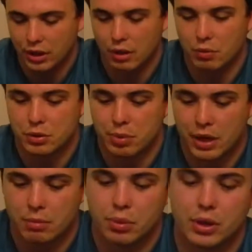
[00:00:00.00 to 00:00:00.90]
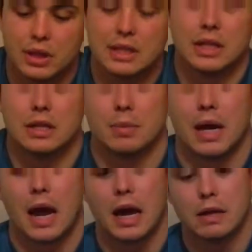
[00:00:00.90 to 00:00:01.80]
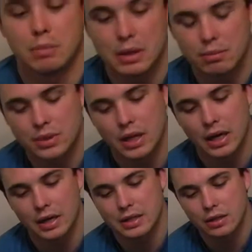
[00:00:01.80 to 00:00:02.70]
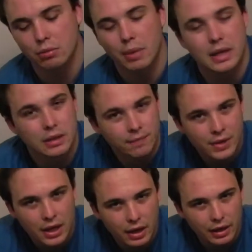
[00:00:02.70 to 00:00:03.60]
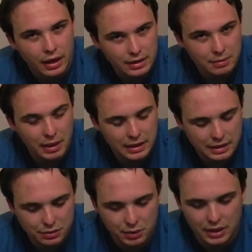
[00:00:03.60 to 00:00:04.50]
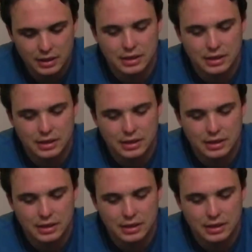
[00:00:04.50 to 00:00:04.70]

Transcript: And I was planning on putting these in as my high beams, and I still might. Got some ideas with this.